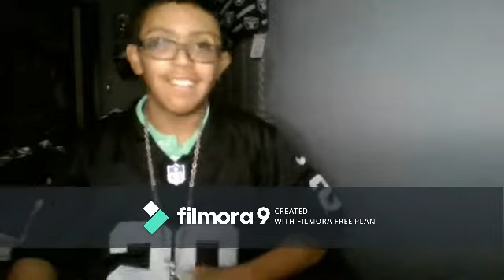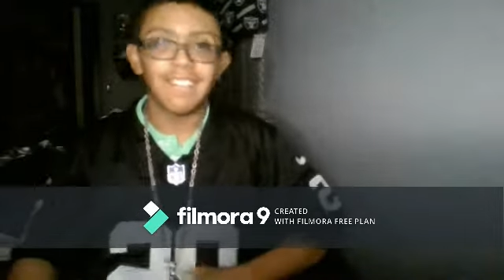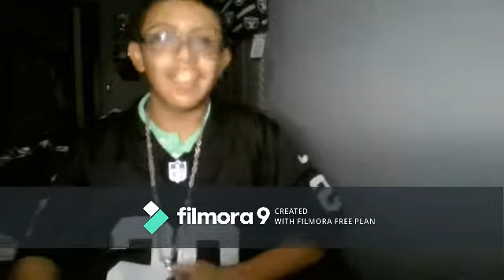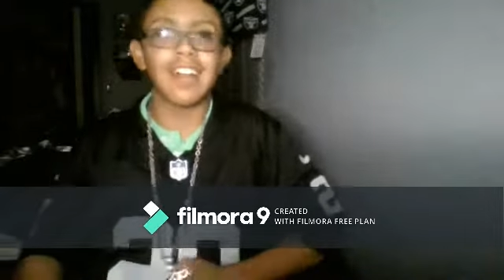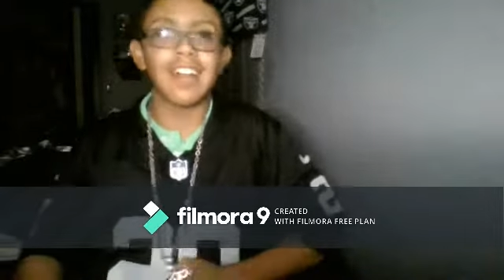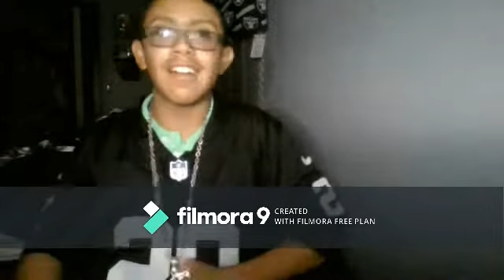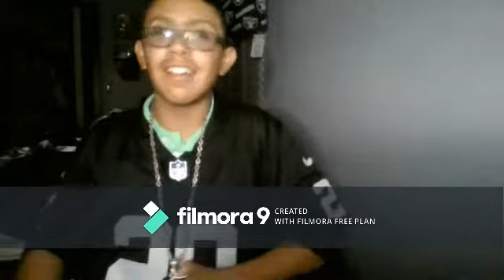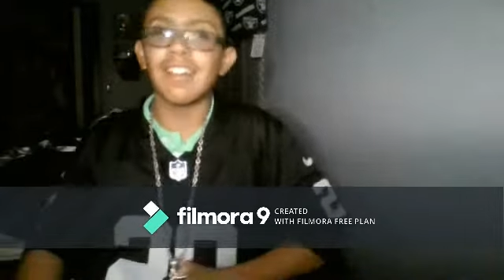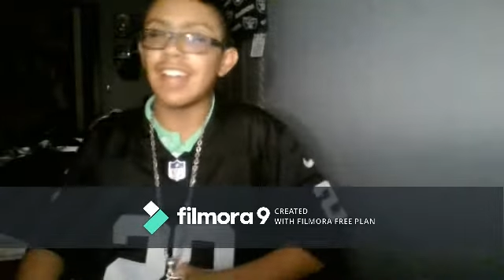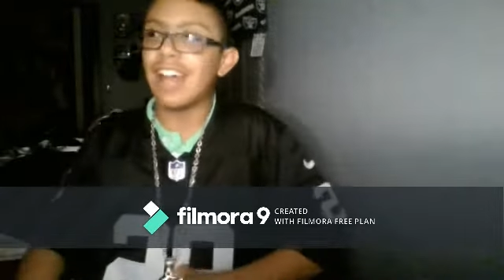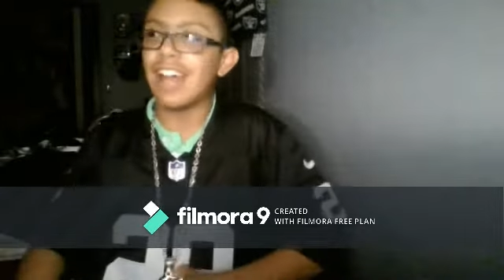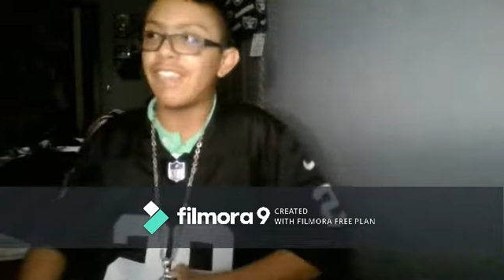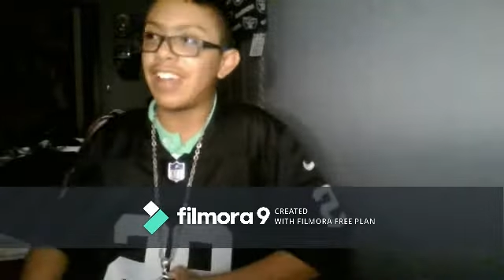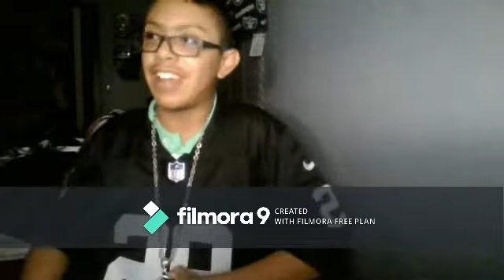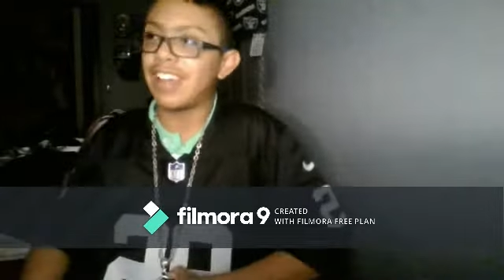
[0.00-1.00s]
we got all
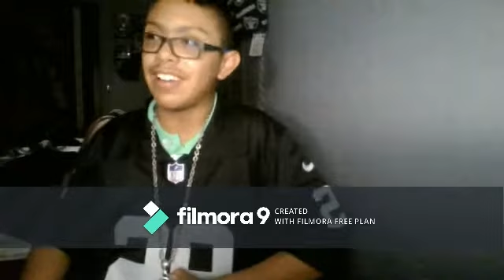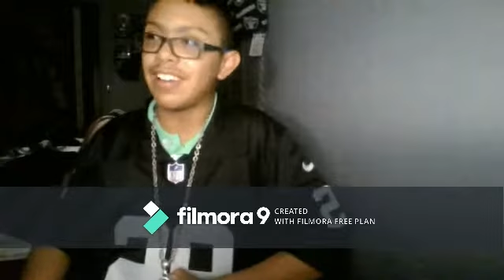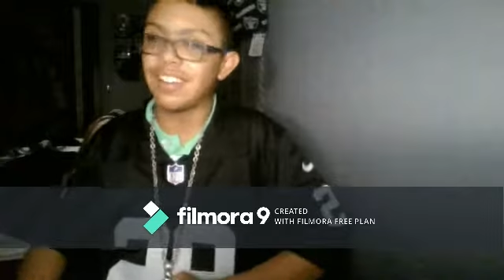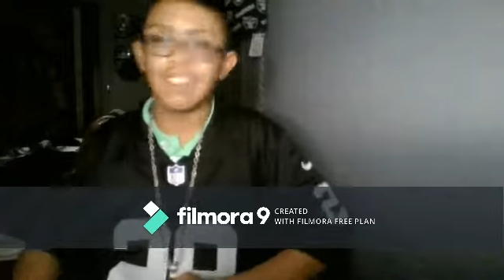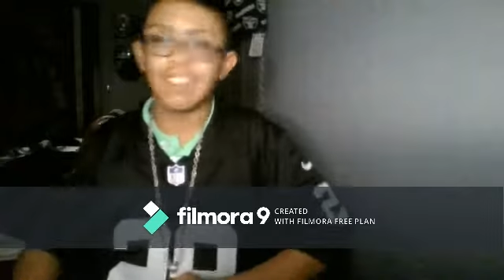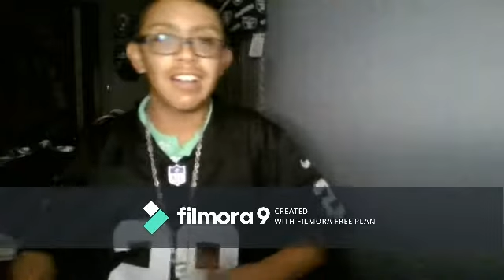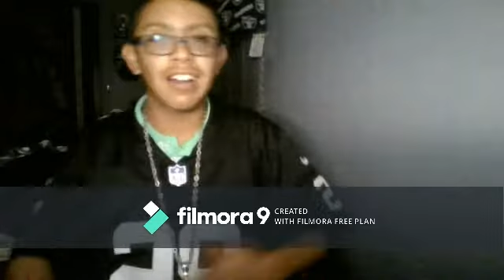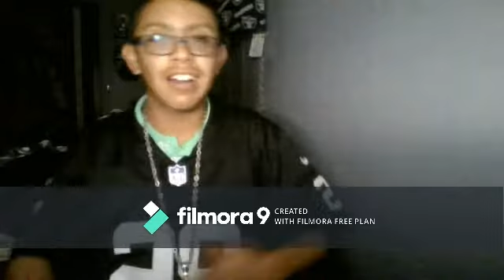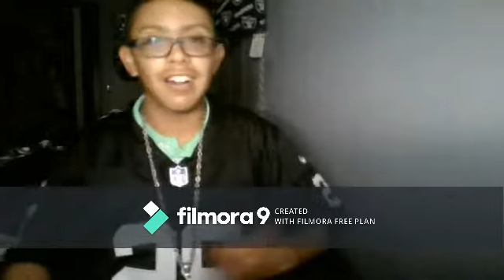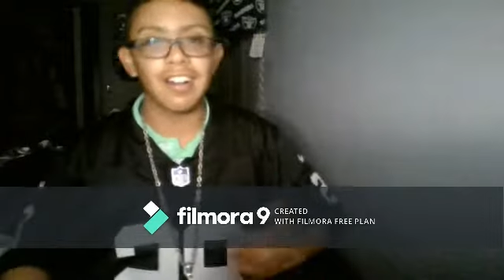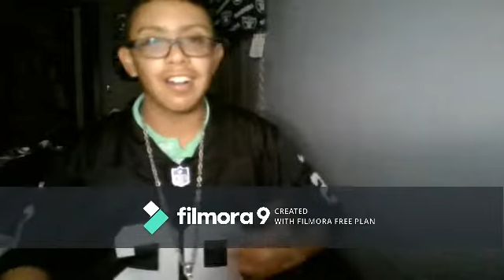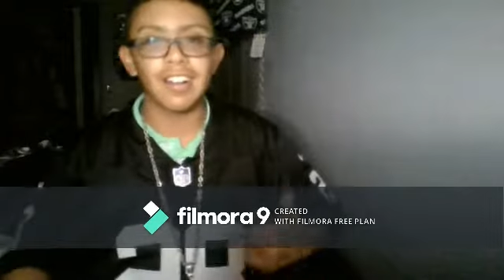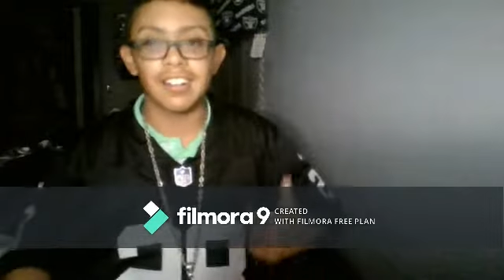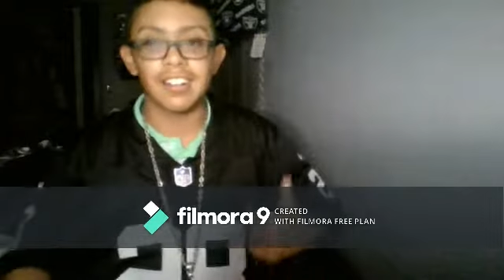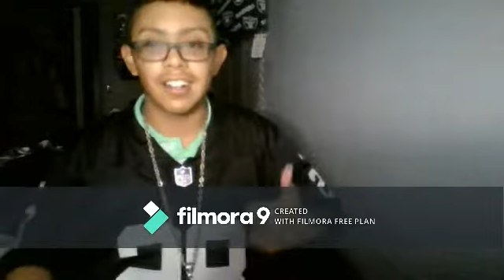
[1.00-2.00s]
that, man. Great Hard
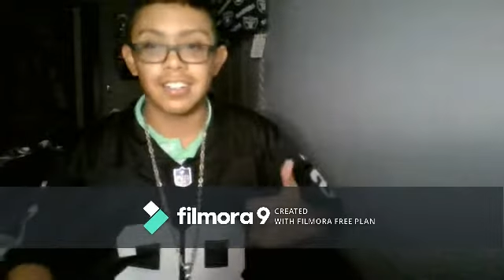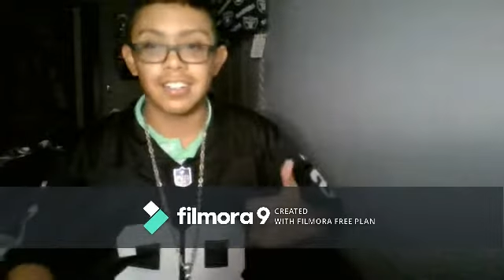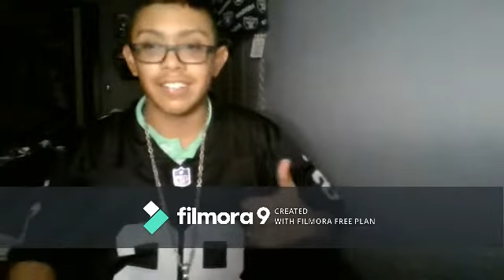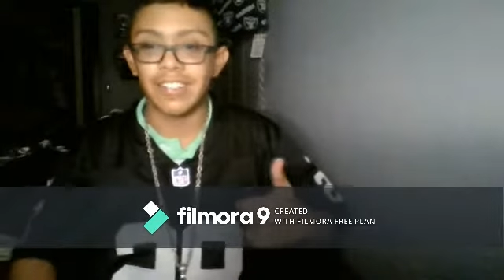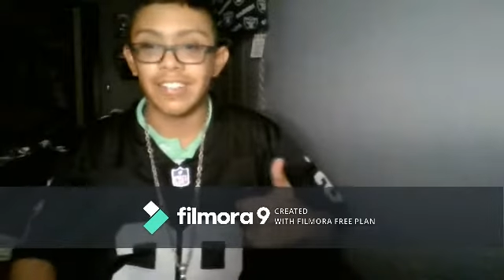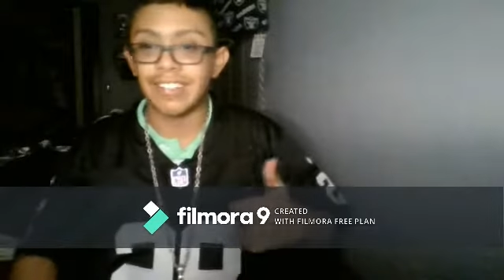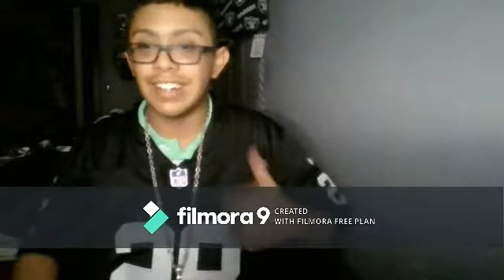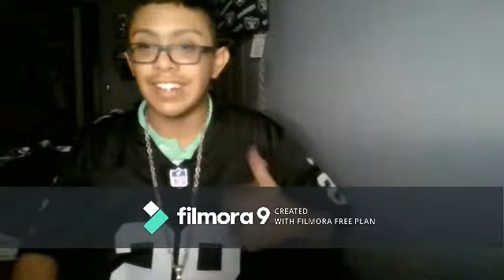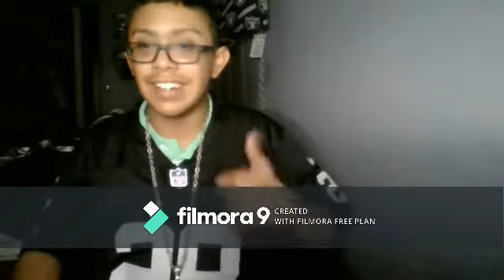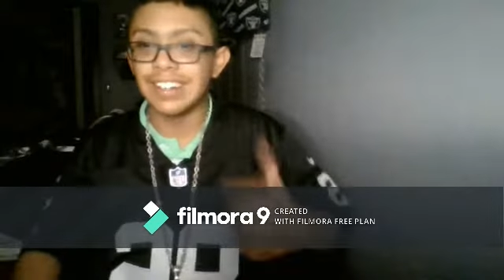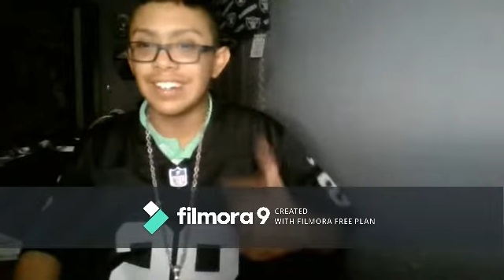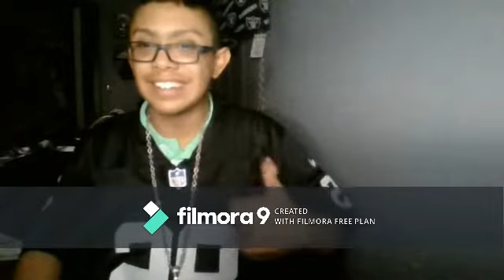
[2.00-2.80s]
Knocks content, by the way.